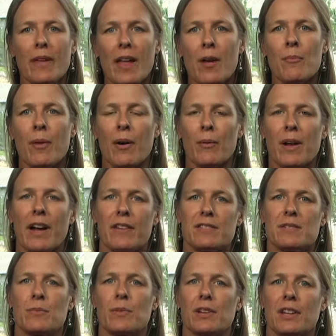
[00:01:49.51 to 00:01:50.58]
But we have
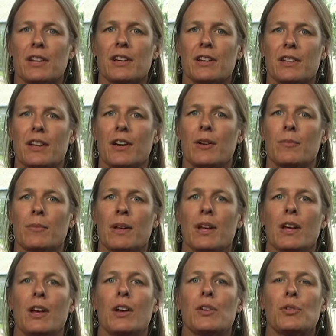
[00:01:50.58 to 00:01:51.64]
some really good
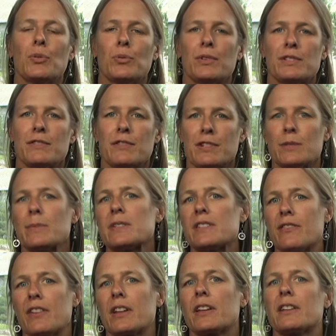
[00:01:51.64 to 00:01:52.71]
tools for
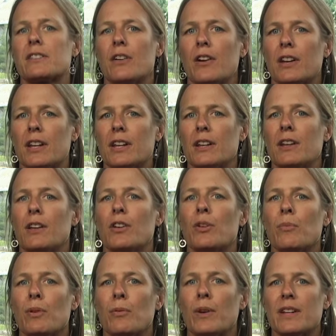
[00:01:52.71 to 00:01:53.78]
specifically targeting
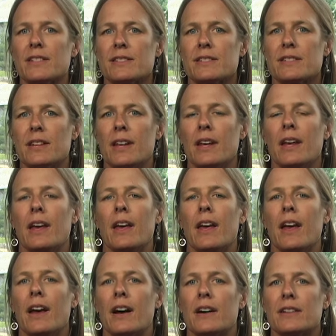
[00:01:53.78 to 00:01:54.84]
human waste.
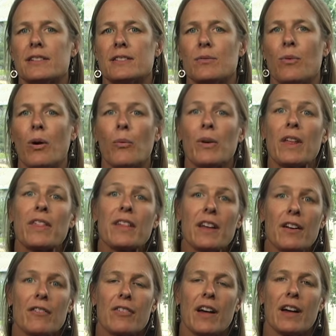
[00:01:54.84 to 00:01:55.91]
And while we
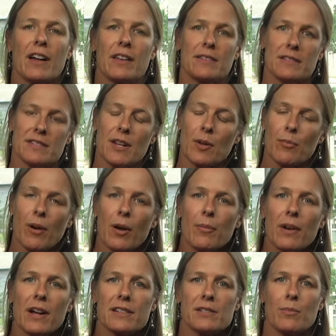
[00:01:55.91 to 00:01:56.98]
think of that in Santa
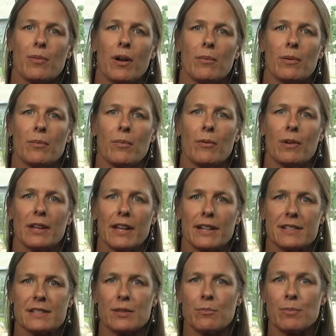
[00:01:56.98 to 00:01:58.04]
Barbara as a problem
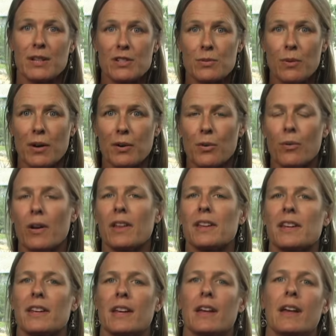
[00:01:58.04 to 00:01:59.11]
related to beach water
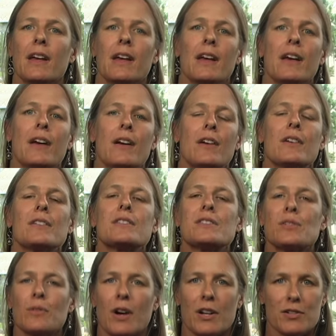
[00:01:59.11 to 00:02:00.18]
quality,
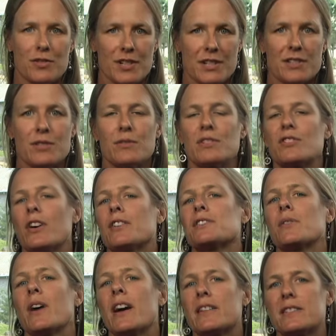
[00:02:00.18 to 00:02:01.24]
untreated sewage
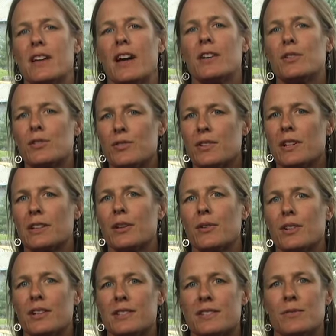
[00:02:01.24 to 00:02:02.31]
also has high nutrient
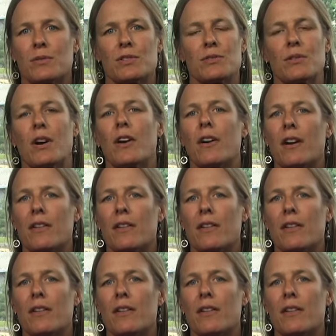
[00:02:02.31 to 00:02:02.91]
loadings, which are